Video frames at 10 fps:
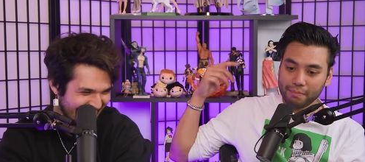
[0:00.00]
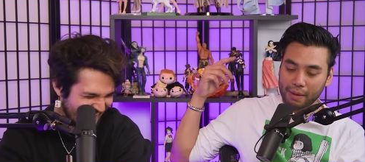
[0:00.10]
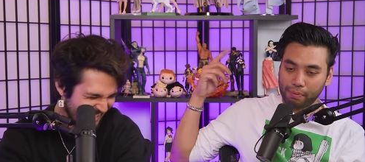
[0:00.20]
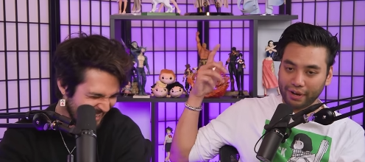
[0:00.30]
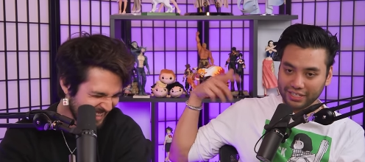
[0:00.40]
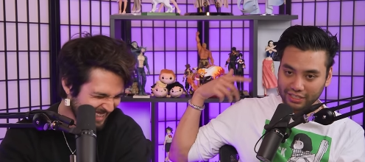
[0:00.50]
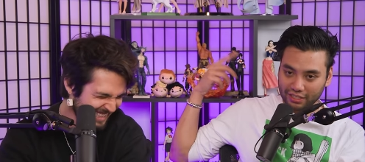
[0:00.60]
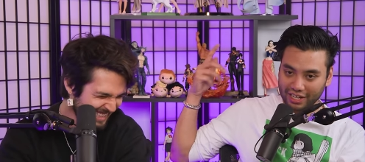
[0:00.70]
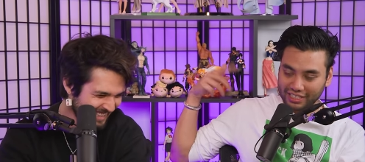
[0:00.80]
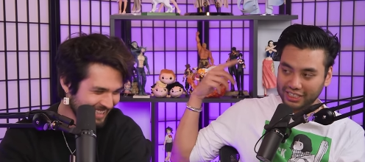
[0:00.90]
Speaker 1: my
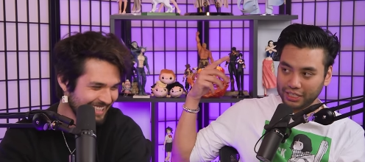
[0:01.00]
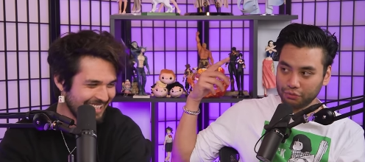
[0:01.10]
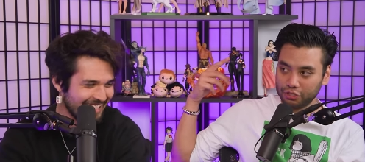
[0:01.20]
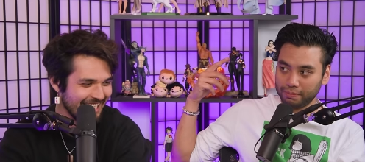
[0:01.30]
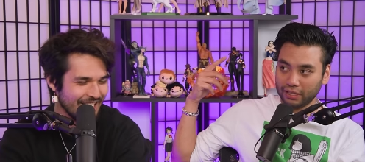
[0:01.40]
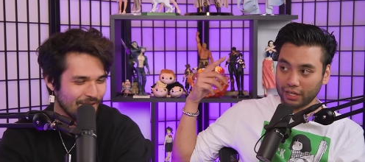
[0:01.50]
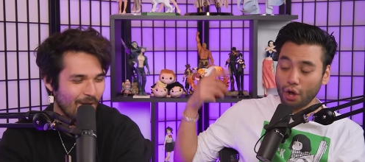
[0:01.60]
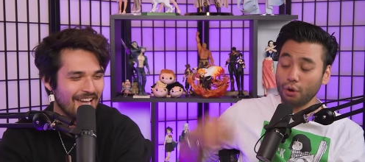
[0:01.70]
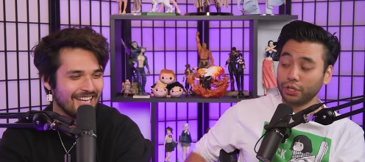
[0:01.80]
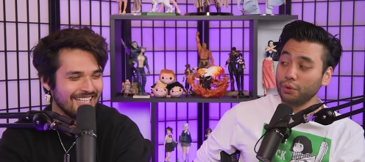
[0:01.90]
brain's like signal to be like,
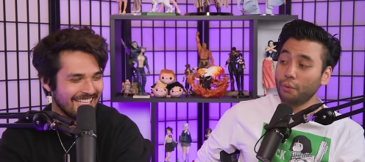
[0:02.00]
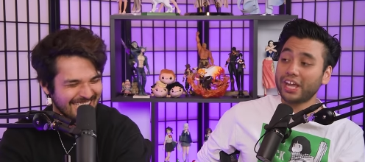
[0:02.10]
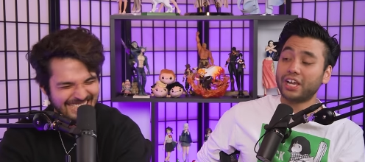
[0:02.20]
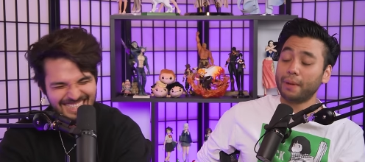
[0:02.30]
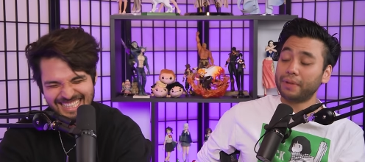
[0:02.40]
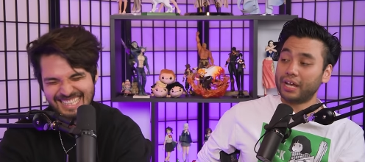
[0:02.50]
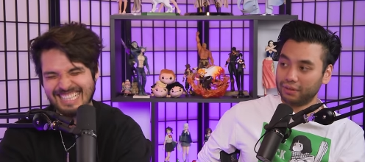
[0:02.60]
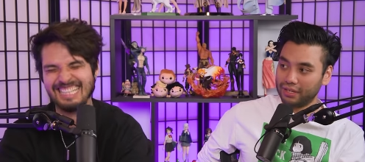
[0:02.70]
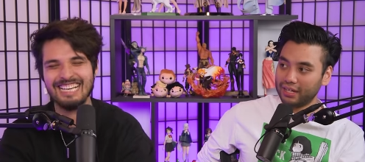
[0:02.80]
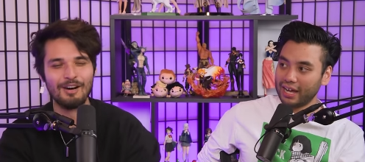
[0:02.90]
what? oh, you wake up now.
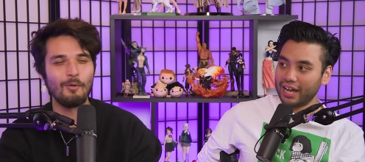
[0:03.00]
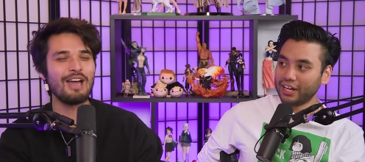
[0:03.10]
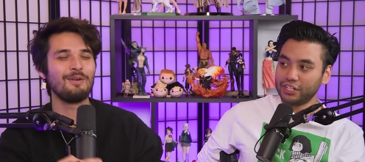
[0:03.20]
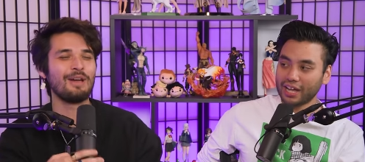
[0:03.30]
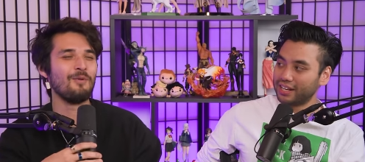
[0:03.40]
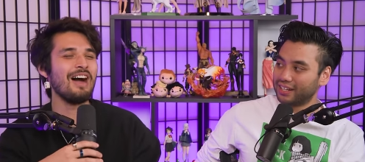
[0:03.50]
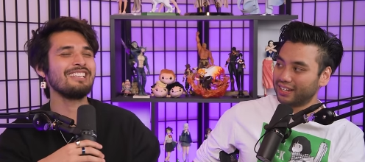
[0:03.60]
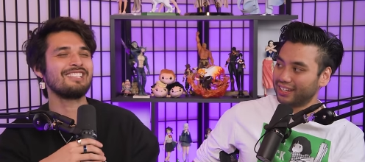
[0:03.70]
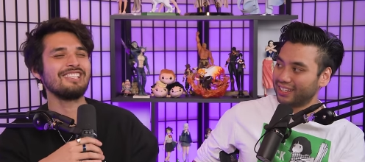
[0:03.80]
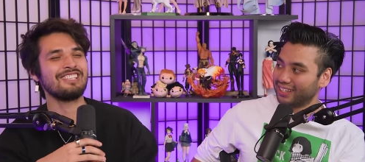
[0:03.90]
Well, wait why
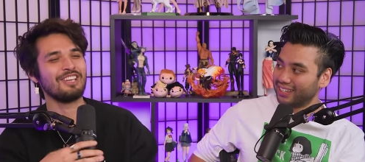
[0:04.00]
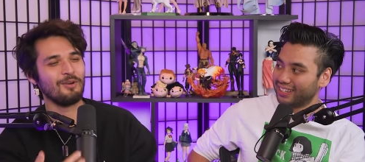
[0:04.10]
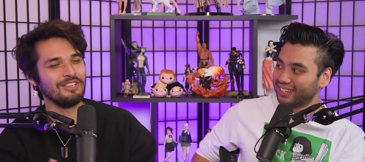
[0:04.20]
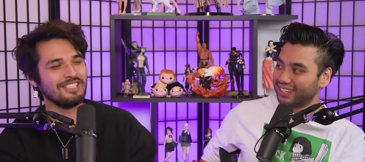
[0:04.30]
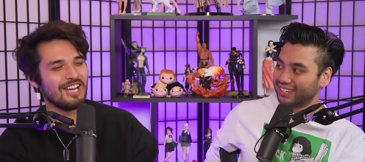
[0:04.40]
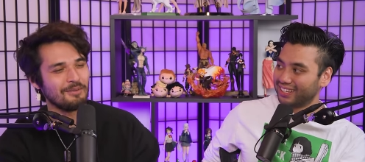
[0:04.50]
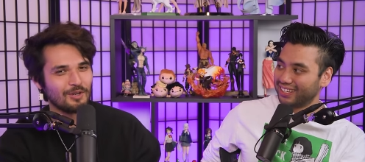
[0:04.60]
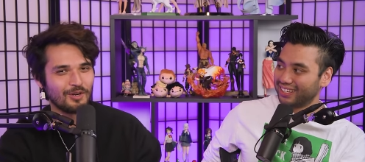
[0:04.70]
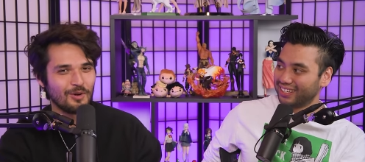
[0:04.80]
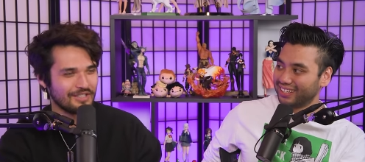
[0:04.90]
Speaker 2: is this the only time
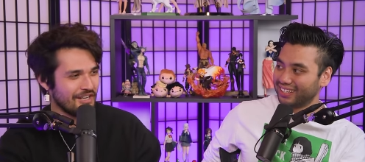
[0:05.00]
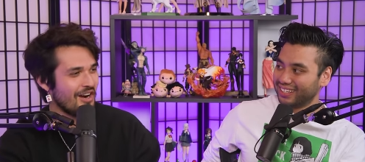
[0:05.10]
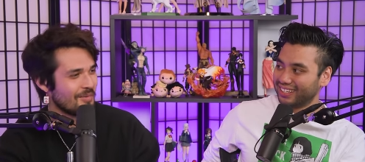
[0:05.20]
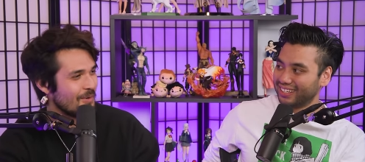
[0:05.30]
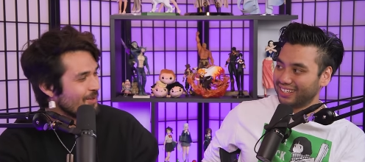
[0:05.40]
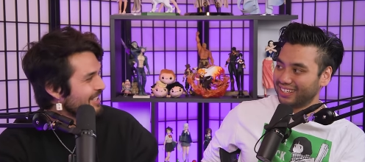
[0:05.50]
you're going dark mode?